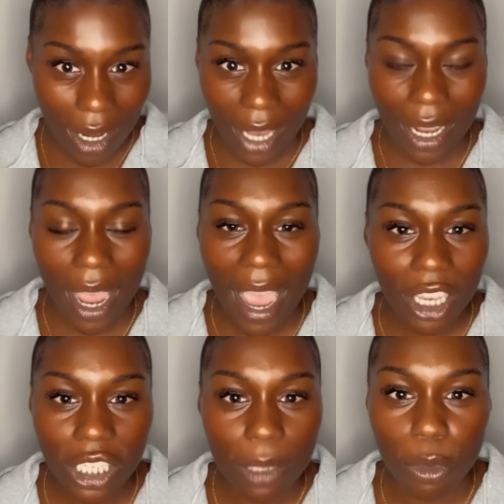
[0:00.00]
Like, they're
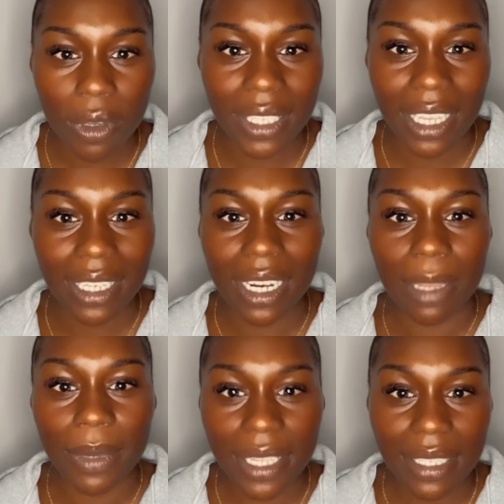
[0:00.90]
actually more aesthetically
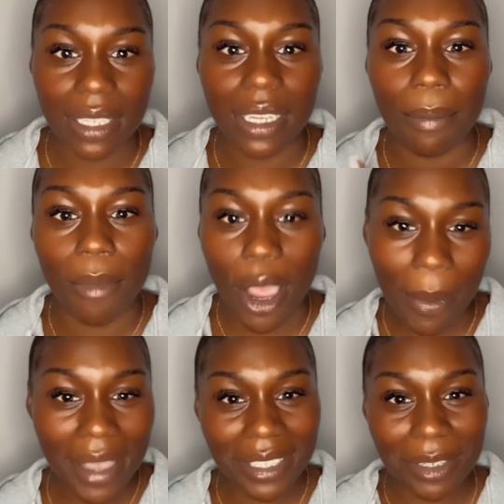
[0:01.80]
pleasing, in my
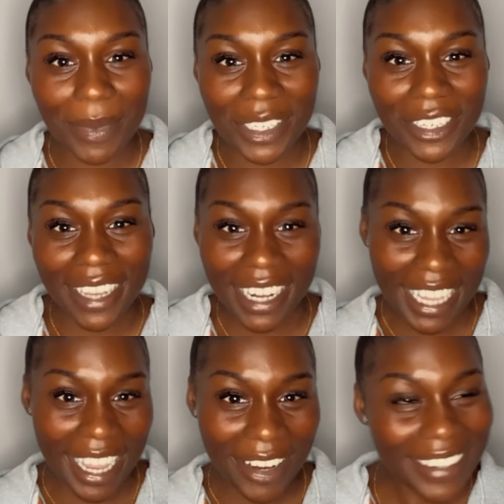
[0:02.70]
personal opinion
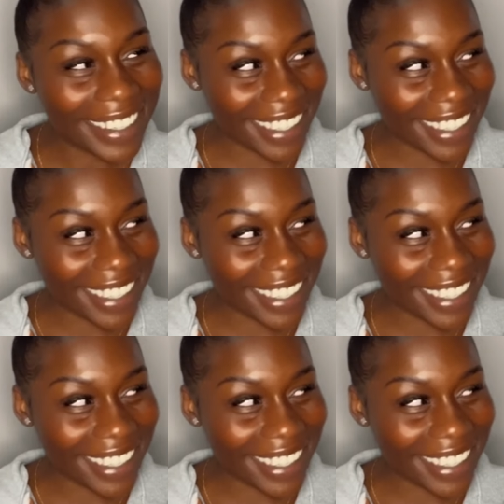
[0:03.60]
anyhow.